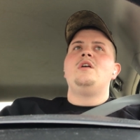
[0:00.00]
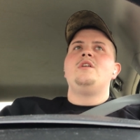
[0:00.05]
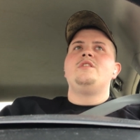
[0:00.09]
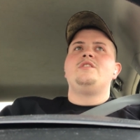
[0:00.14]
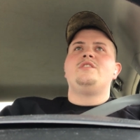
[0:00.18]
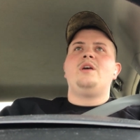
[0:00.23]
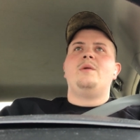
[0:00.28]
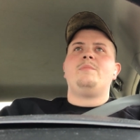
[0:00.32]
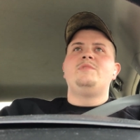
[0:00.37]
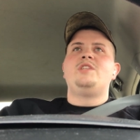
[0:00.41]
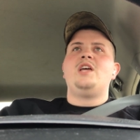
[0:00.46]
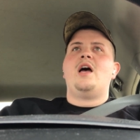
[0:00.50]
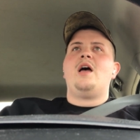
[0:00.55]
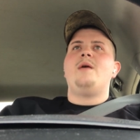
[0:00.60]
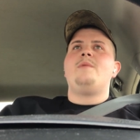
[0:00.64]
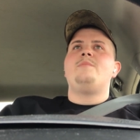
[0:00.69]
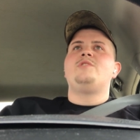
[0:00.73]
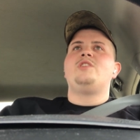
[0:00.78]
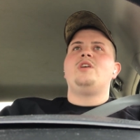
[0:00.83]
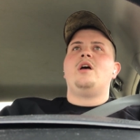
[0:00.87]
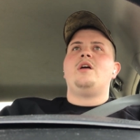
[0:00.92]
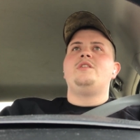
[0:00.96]

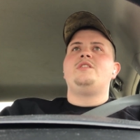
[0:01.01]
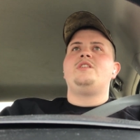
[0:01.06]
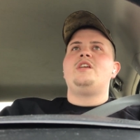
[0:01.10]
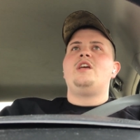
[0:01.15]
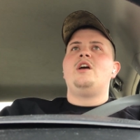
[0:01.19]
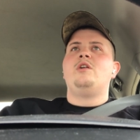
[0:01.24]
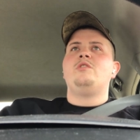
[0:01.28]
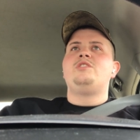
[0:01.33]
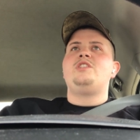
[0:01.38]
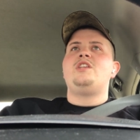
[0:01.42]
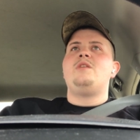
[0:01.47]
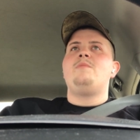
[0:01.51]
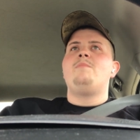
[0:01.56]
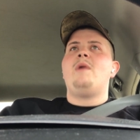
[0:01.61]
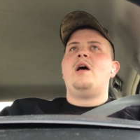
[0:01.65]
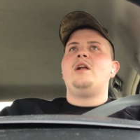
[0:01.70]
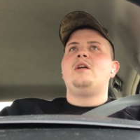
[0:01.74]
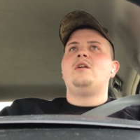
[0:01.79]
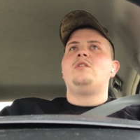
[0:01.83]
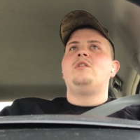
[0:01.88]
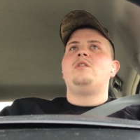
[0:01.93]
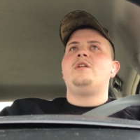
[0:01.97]
sometimes a DOT
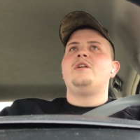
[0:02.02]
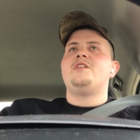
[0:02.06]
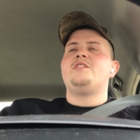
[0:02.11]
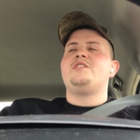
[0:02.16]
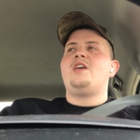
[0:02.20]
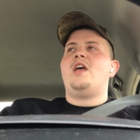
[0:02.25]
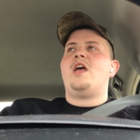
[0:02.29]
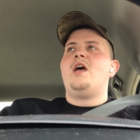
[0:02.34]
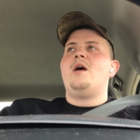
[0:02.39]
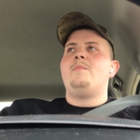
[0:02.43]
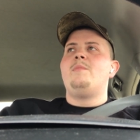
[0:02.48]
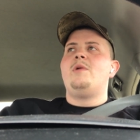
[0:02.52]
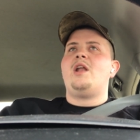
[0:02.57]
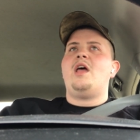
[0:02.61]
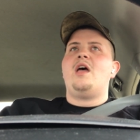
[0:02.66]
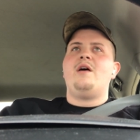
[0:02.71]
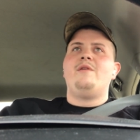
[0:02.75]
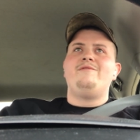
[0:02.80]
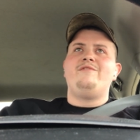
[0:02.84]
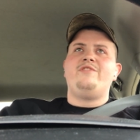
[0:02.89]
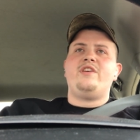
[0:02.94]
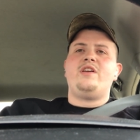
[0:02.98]
medical exam and
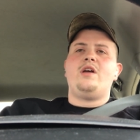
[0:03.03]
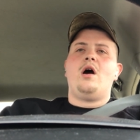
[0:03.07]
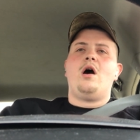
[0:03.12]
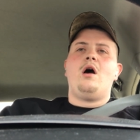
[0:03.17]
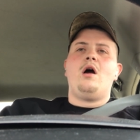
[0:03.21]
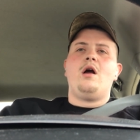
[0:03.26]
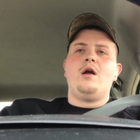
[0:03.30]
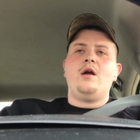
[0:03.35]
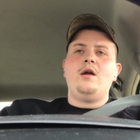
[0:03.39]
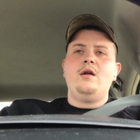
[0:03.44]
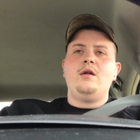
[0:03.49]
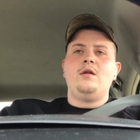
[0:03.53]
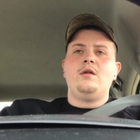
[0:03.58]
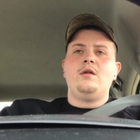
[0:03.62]
an MVR.